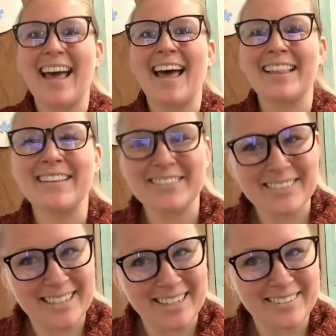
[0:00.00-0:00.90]
Hello
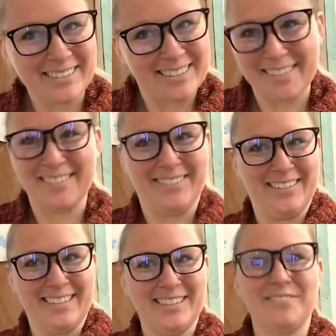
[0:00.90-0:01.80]
to you too.
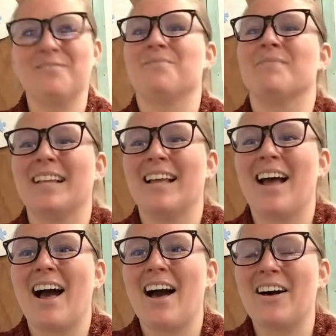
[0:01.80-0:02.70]

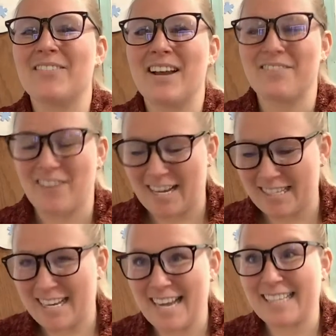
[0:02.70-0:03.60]
All right,
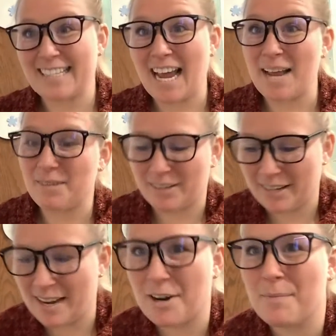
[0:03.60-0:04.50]
friends, it's time to
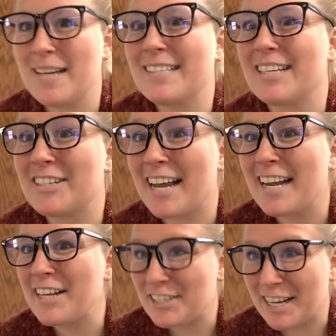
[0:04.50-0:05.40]
look at our message, and
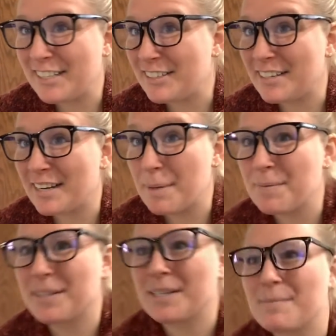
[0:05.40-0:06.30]
I changed it up
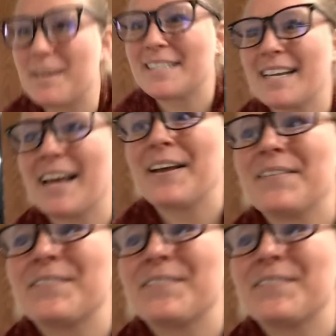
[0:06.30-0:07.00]
a little bit today.